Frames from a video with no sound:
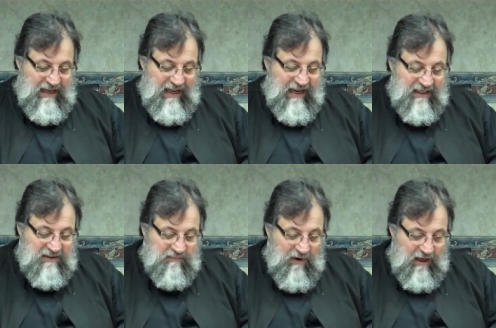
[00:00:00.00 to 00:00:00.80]
It is
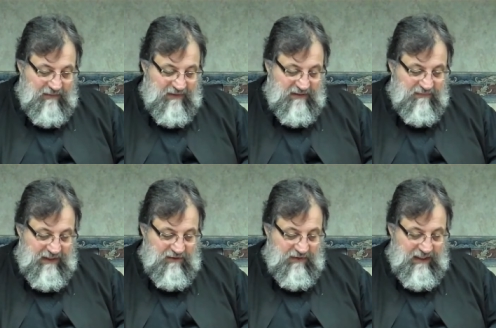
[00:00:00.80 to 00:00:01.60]
part of his
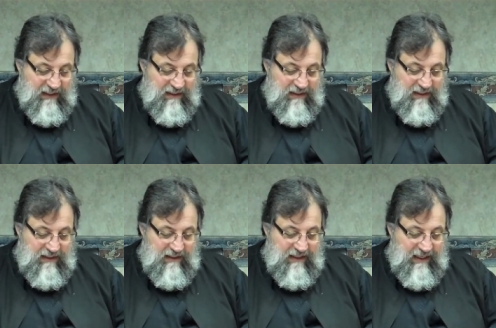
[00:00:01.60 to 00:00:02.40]
victory,
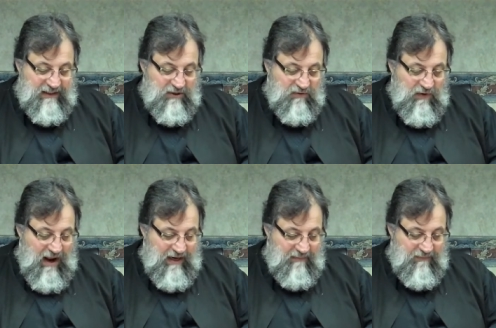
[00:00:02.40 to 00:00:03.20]
his
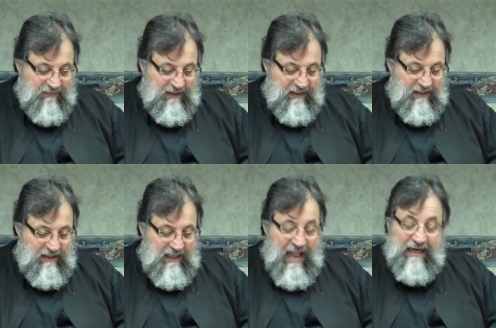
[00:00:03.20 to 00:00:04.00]
triumph
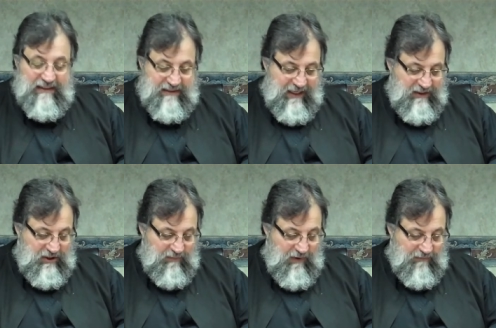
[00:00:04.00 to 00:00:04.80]
and his
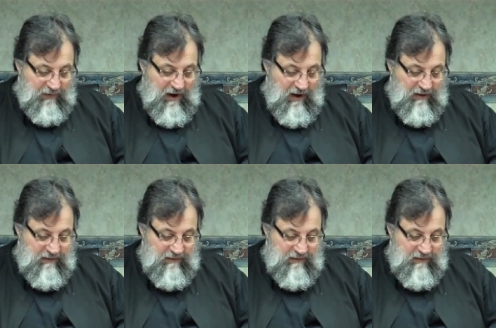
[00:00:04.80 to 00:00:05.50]
kingship over all.